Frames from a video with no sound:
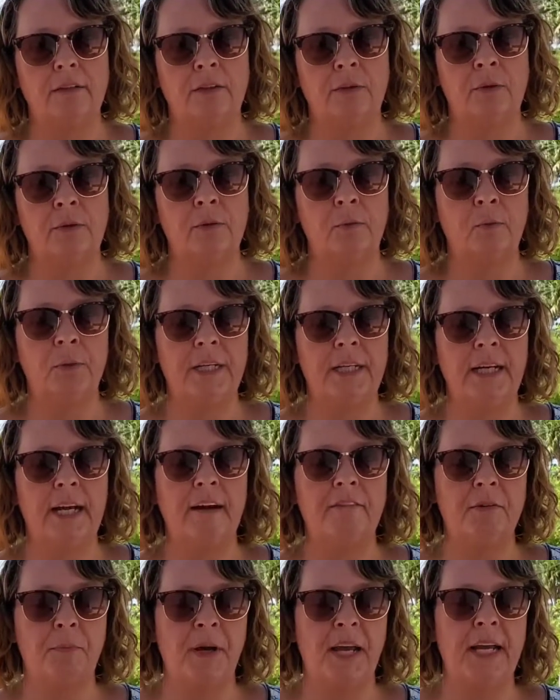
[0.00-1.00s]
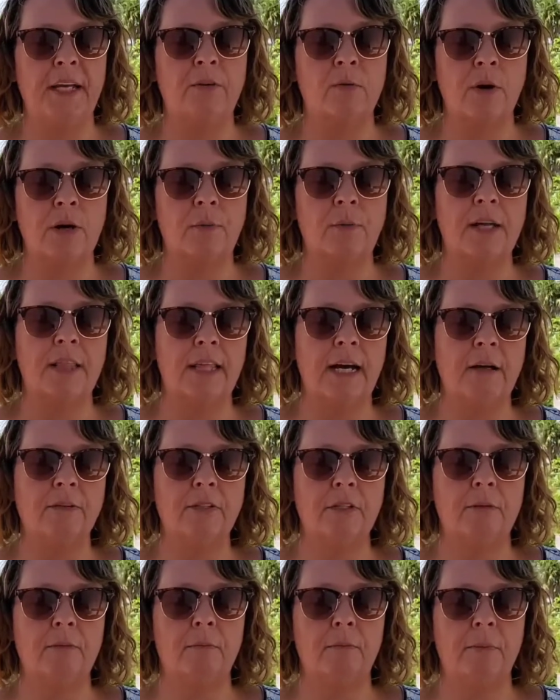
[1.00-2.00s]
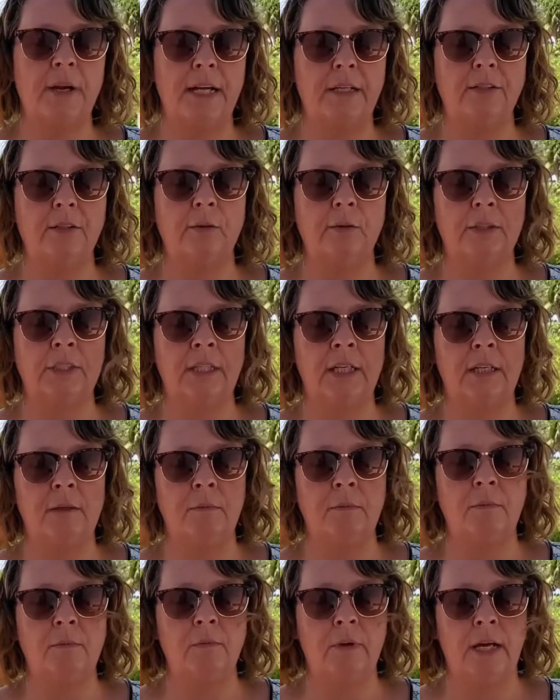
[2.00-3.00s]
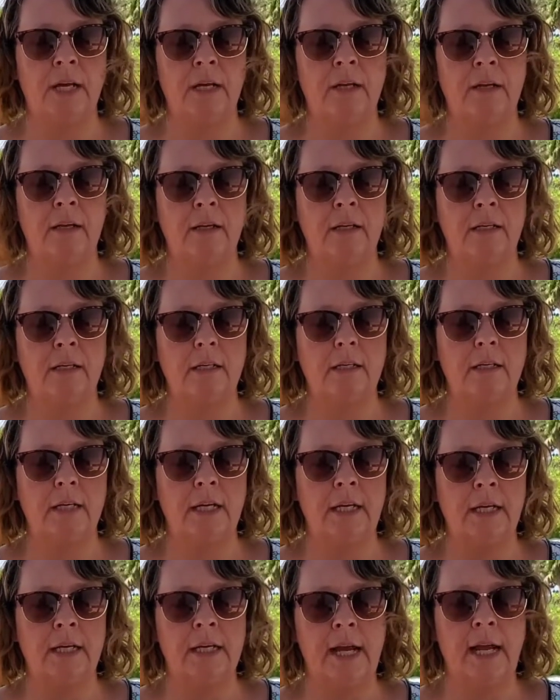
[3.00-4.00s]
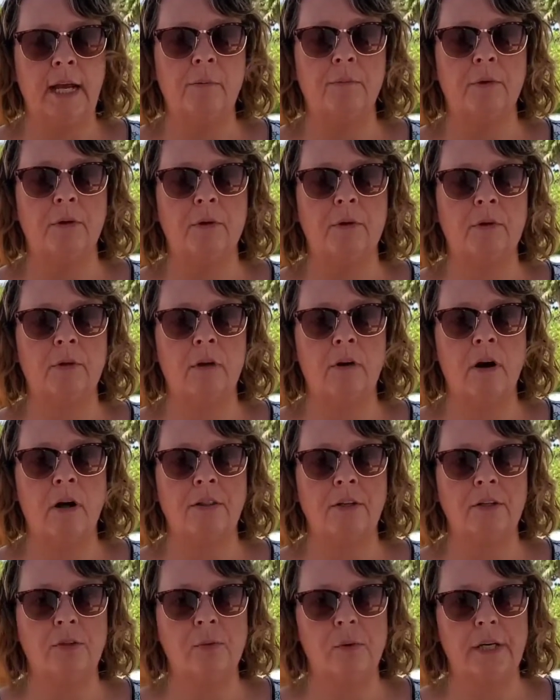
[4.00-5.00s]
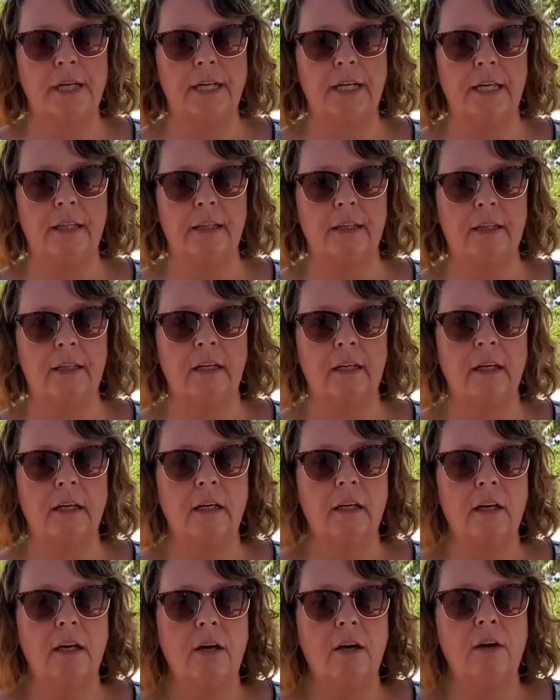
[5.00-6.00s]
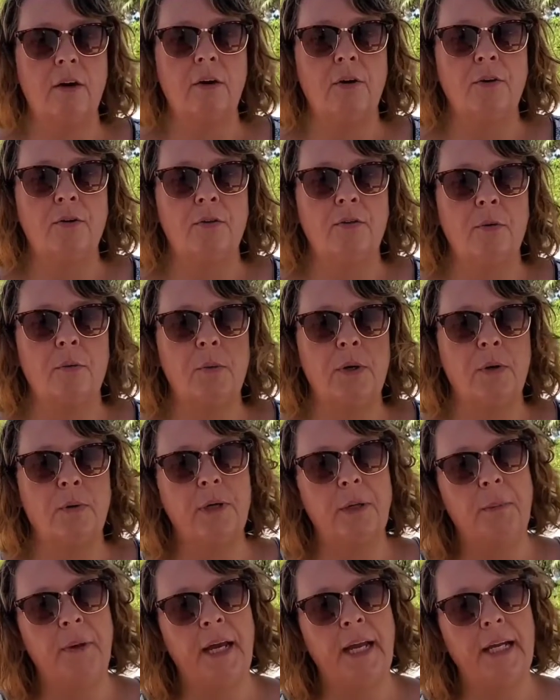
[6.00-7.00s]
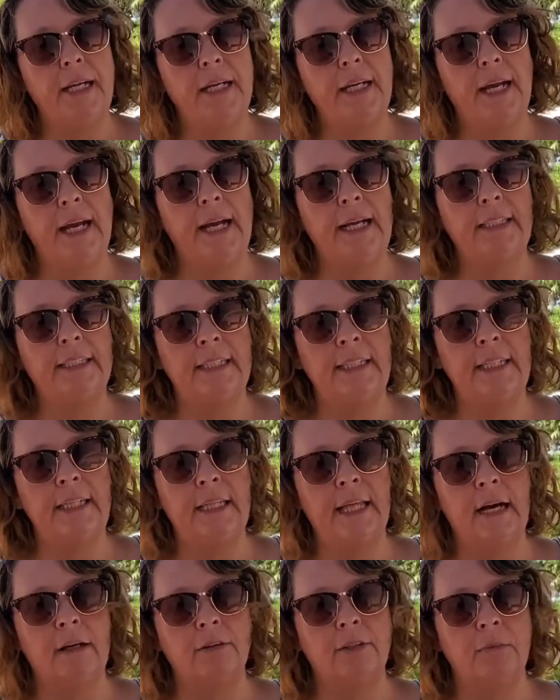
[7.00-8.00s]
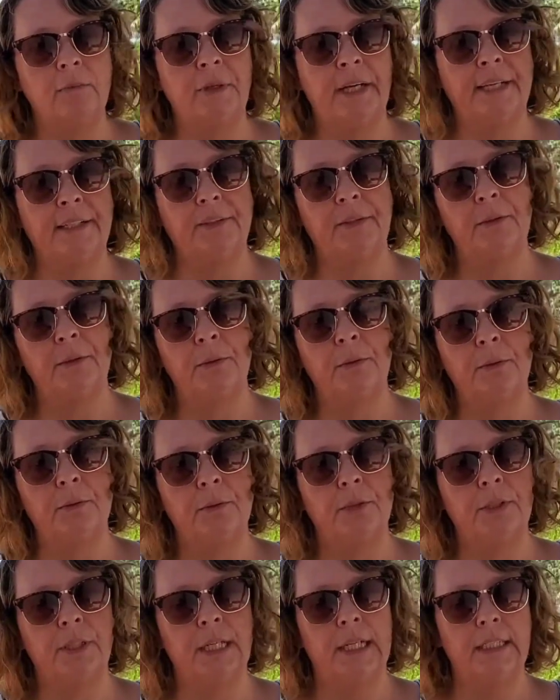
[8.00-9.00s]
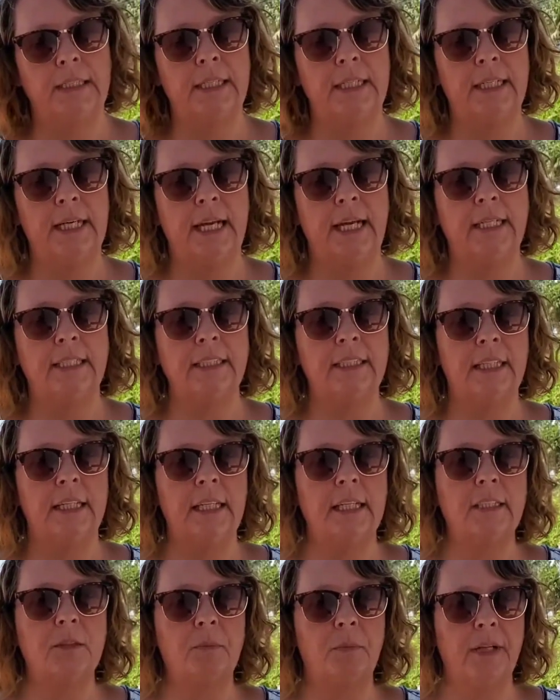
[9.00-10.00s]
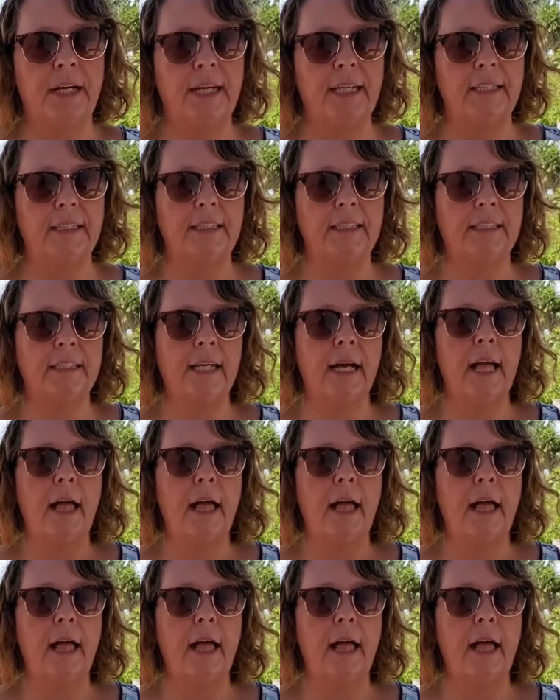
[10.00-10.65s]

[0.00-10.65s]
So we didn't have to pay 21,000 pesos in April on the 20th. So we only paid 18,000 pesos to get into this place.